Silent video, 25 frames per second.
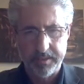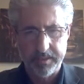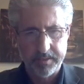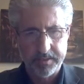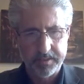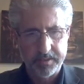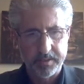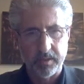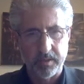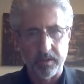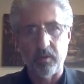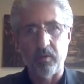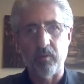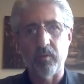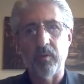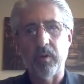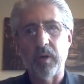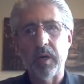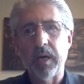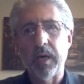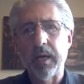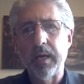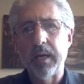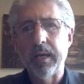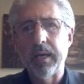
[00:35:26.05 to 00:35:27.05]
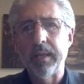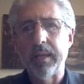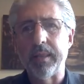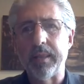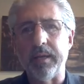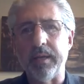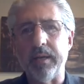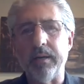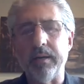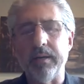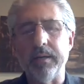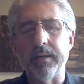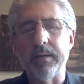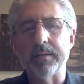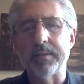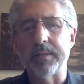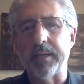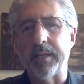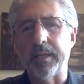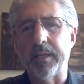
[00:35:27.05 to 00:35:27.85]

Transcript: So there is a